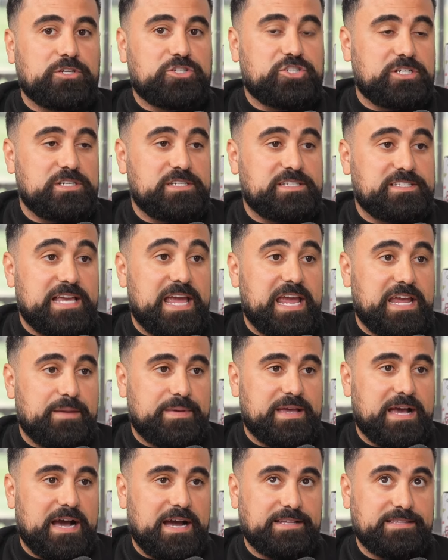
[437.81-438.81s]
what she's saying
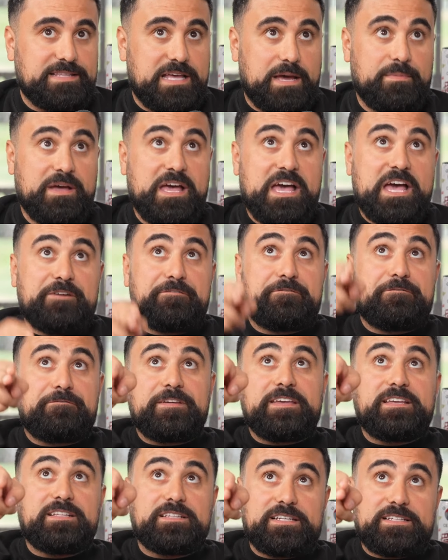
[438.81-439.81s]
behind Absolutely. them,
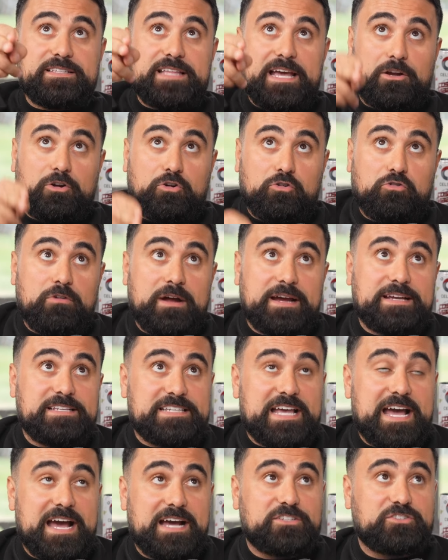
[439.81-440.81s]
feeling that
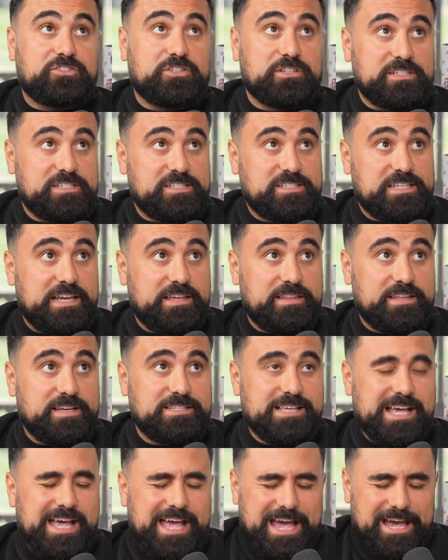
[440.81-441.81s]
Christ asked her to say
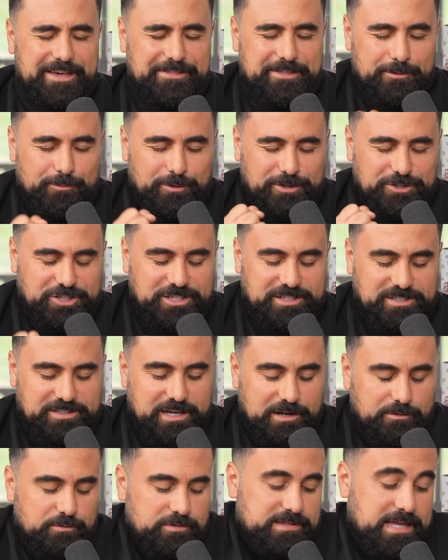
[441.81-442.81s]
this. And then when she's
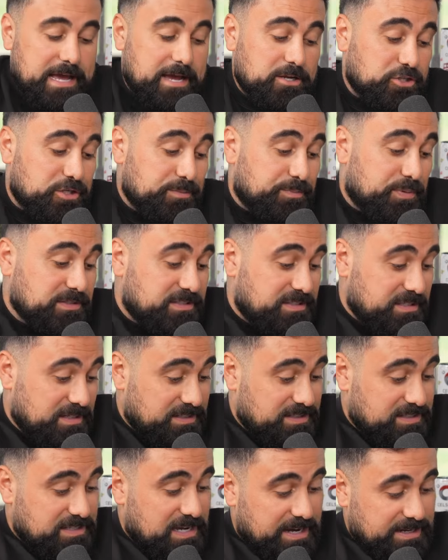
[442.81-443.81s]
done with that, she puts it
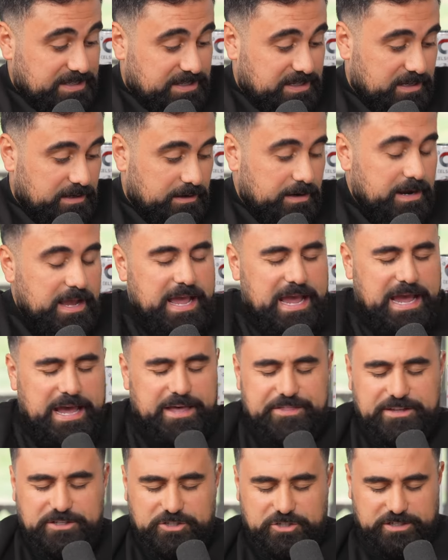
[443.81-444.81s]
aside here. Yep.
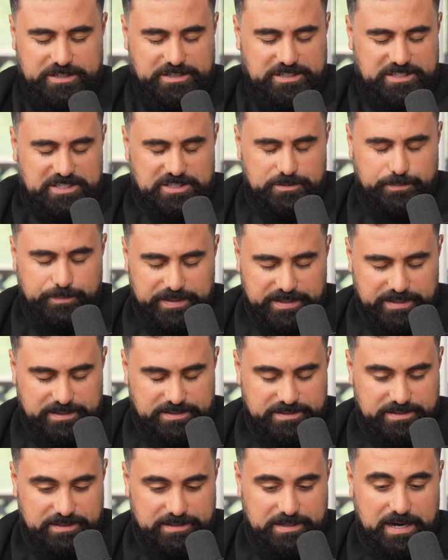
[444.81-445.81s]
And then she speaks to